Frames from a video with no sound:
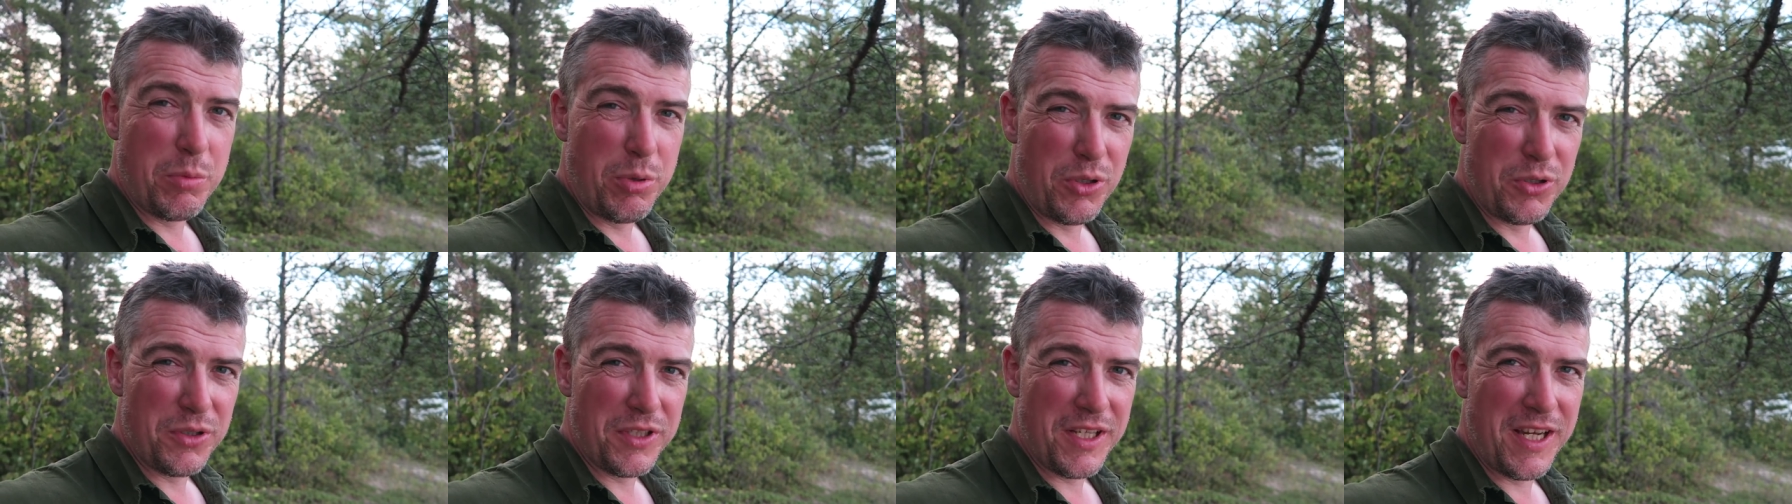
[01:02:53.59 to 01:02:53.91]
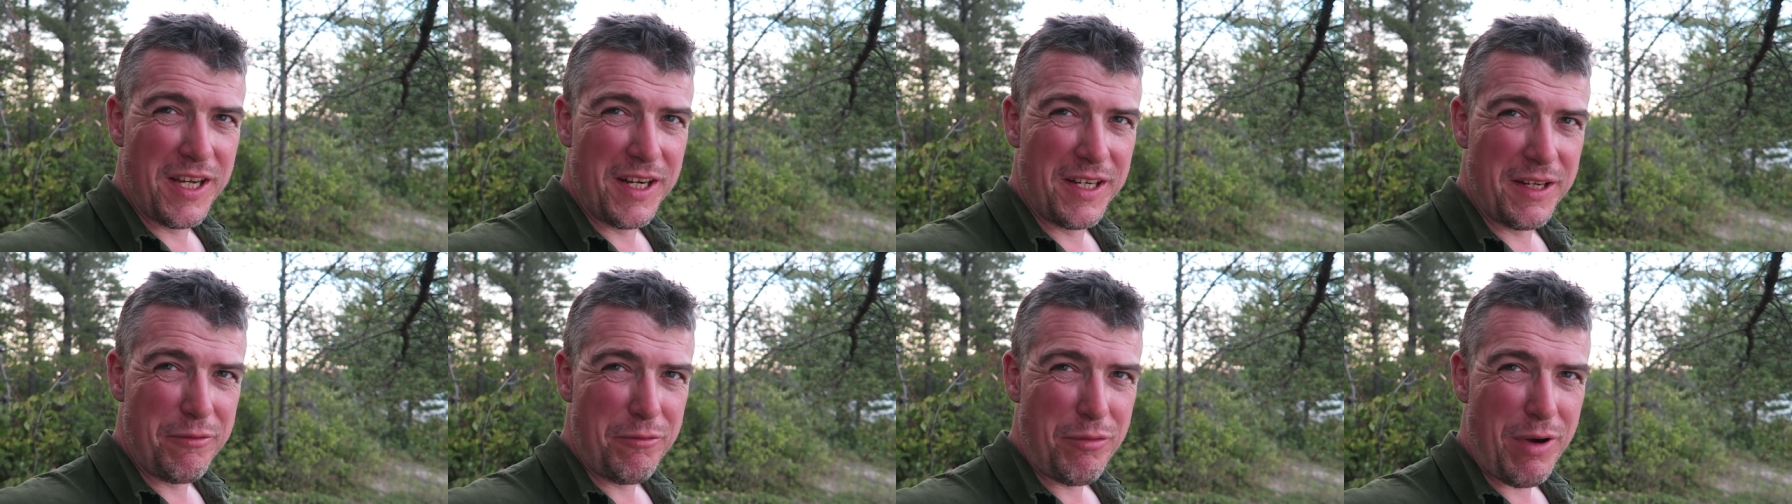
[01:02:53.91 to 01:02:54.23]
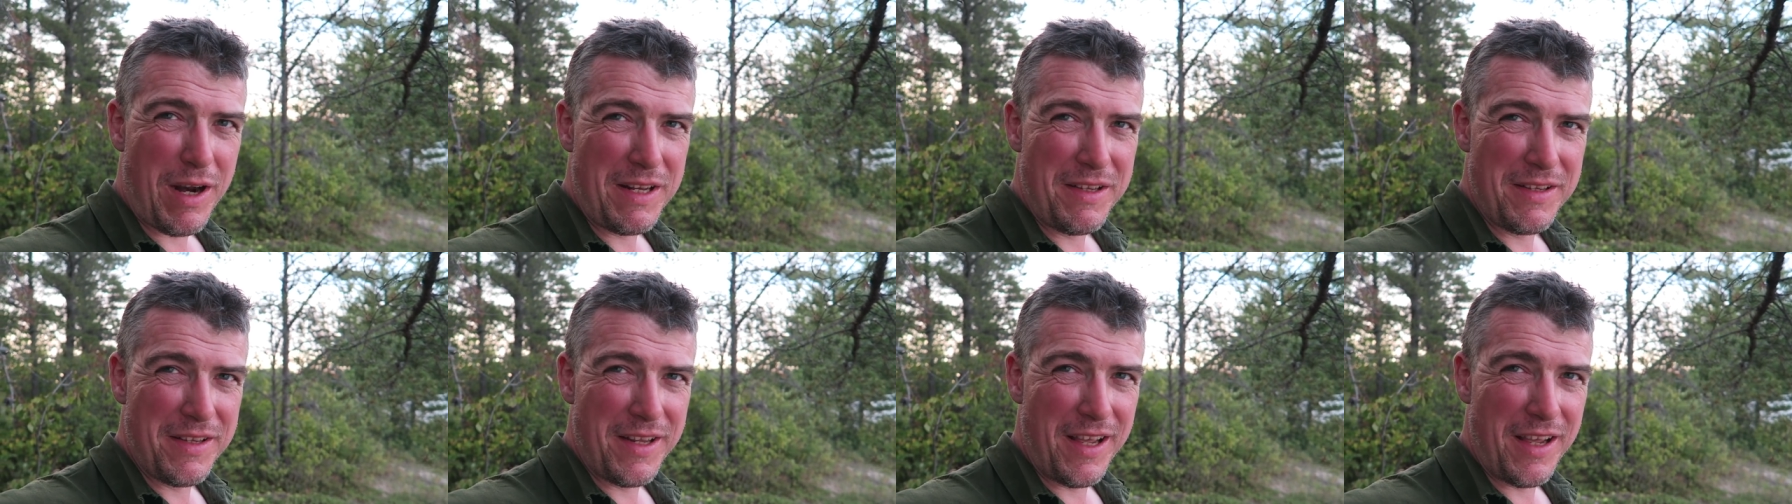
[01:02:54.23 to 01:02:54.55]
Paul Kirtley
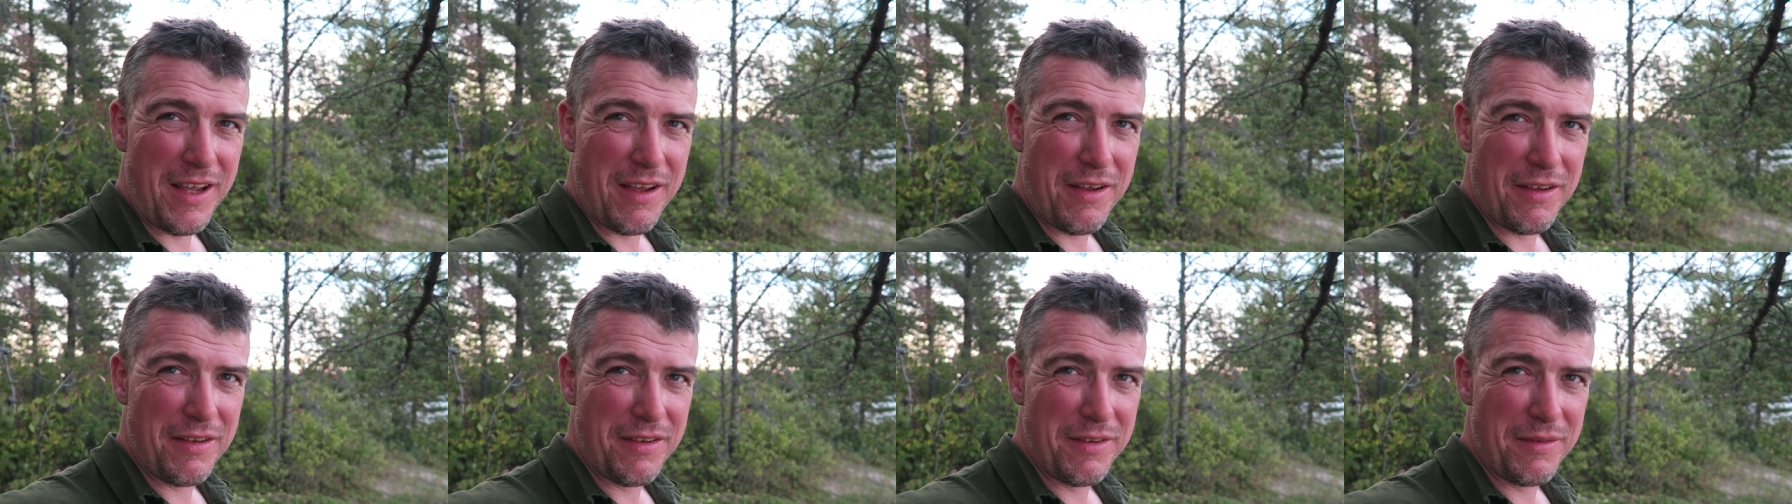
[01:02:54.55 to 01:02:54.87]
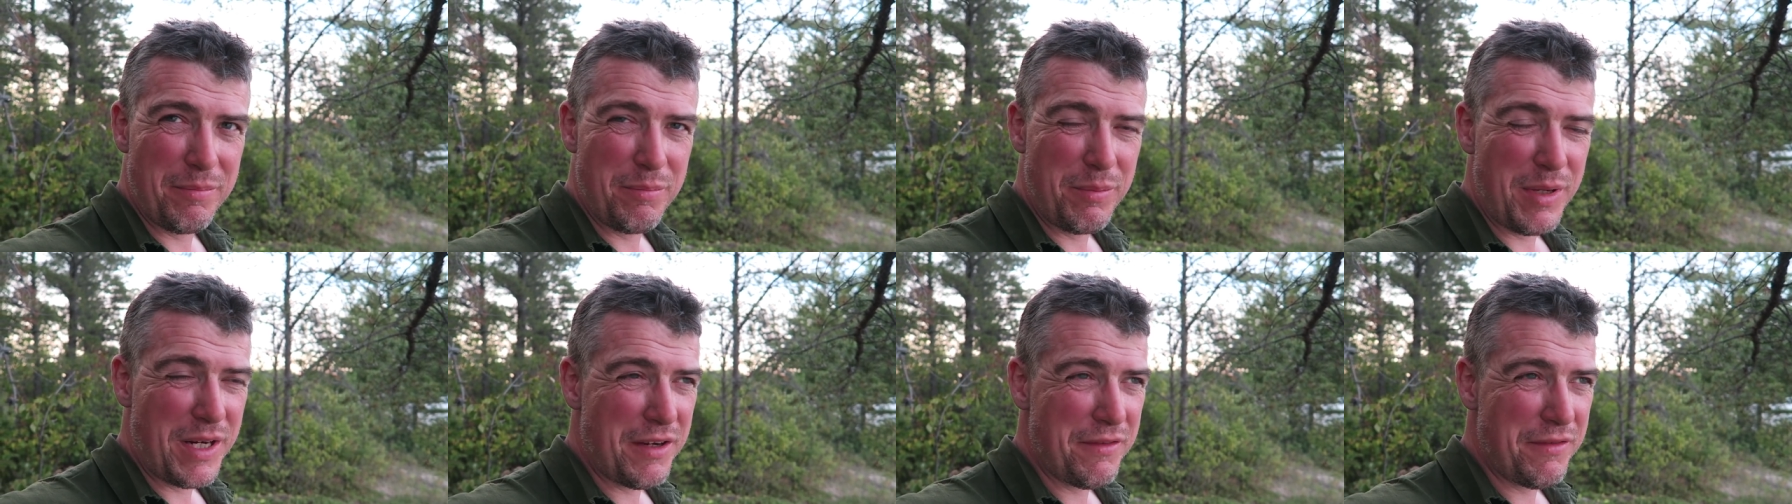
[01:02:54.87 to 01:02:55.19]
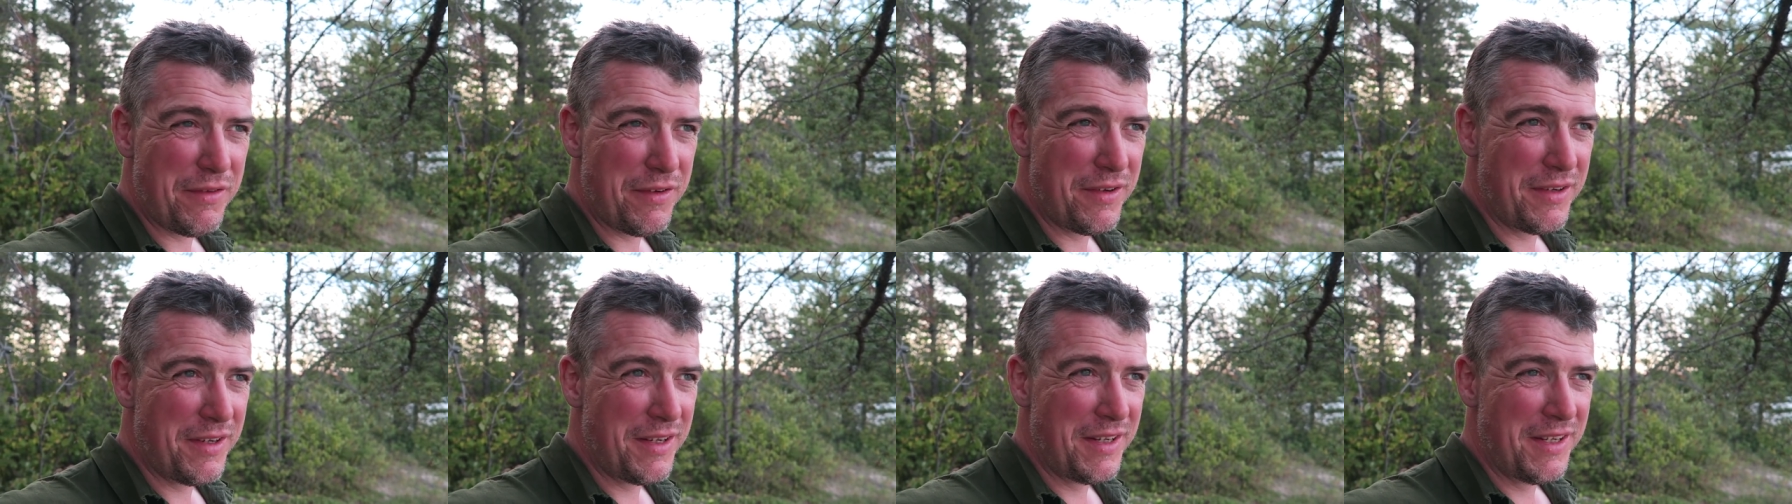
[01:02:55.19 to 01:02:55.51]
rant there, bit
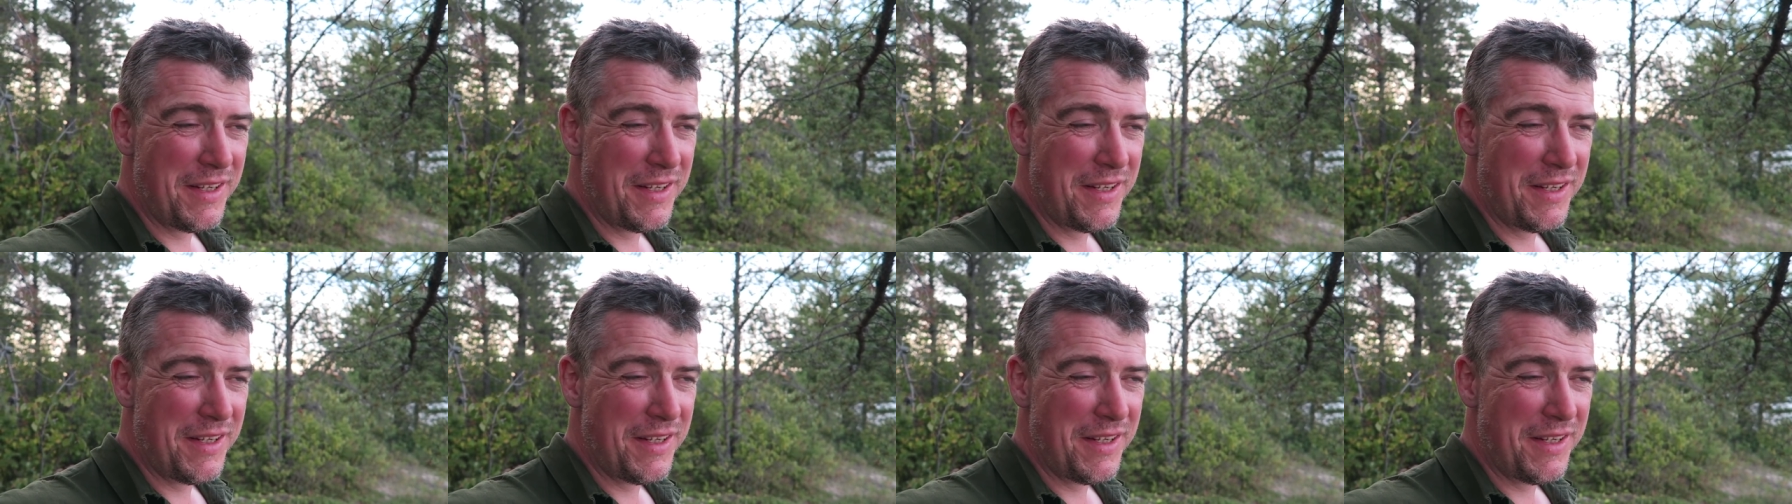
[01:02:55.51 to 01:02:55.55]
of,